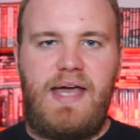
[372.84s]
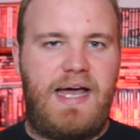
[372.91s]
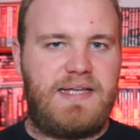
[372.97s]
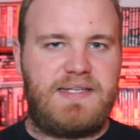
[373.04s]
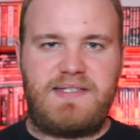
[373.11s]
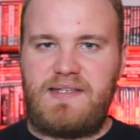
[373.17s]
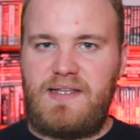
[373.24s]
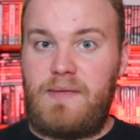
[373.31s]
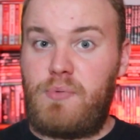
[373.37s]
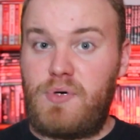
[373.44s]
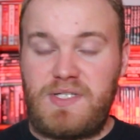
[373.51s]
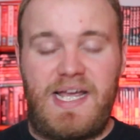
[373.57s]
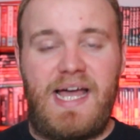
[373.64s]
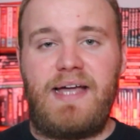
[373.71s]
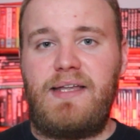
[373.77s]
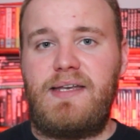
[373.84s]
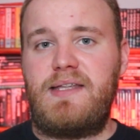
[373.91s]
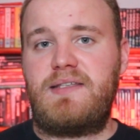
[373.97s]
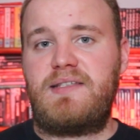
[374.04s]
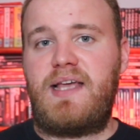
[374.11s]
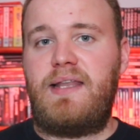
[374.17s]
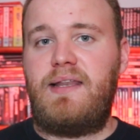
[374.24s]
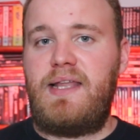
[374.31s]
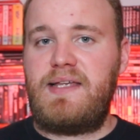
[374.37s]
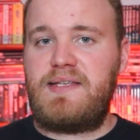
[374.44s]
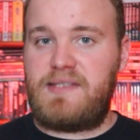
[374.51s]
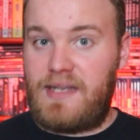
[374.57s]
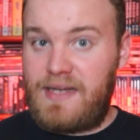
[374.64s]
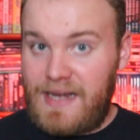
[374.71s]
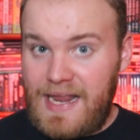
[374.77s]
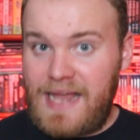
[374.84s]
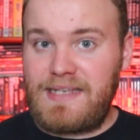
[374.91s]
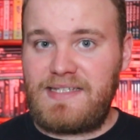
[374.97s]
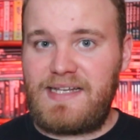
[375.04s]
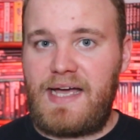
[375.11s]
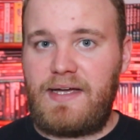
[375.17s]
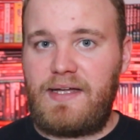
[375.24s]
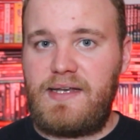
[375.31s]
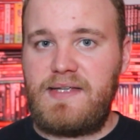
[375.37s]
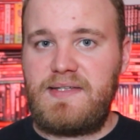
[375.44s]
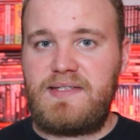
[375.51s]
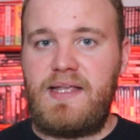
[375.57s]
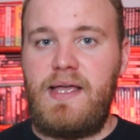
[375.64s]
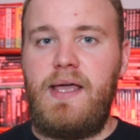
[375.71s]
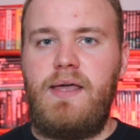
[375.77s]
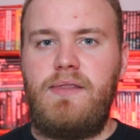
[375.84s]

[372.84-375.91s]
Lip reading: as a protagonist and less than an antagonist.